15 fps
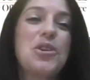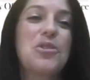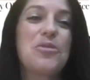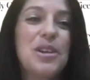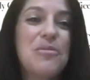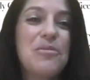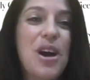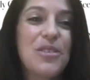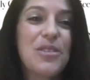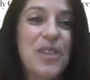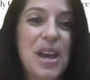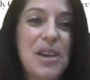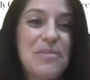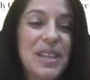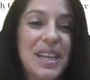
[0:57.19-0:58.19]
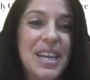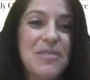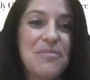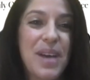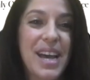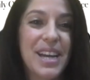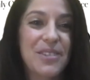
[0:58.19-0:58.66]
Greenwald Family
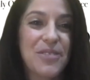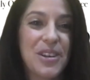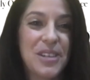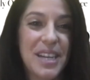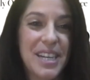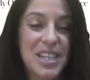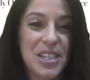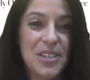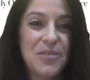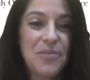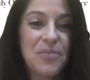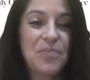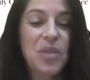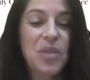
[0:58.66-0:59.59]
Impact Foundation.